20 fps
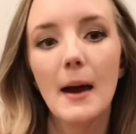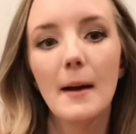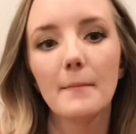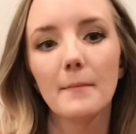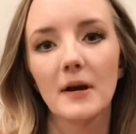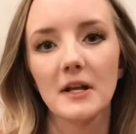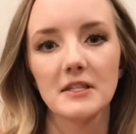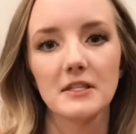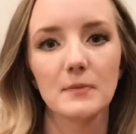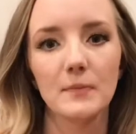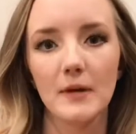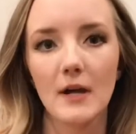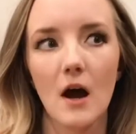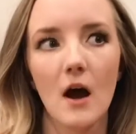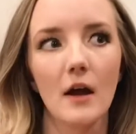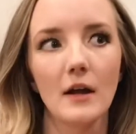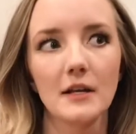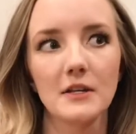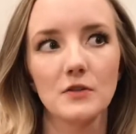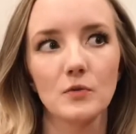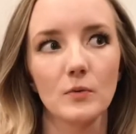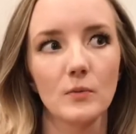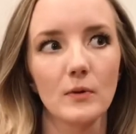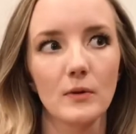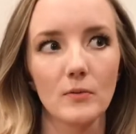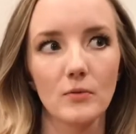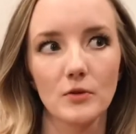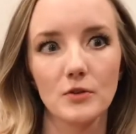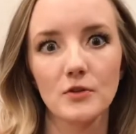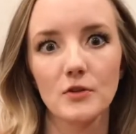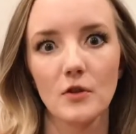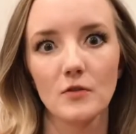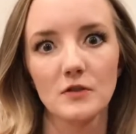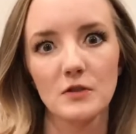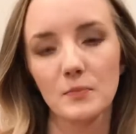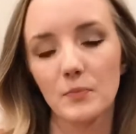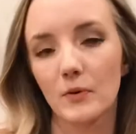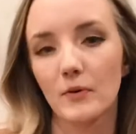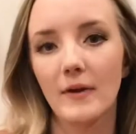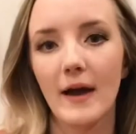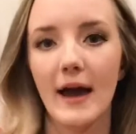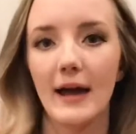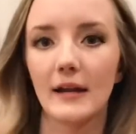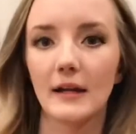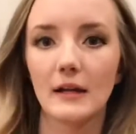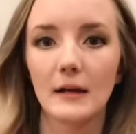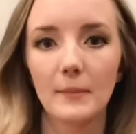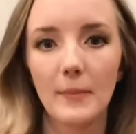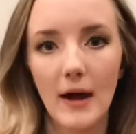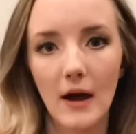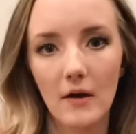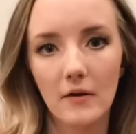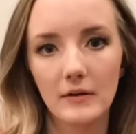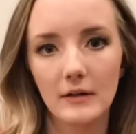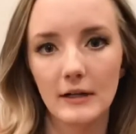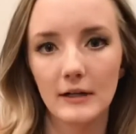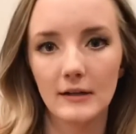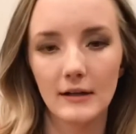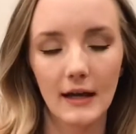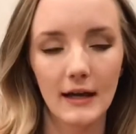but to be honest, we were so sporadic about it,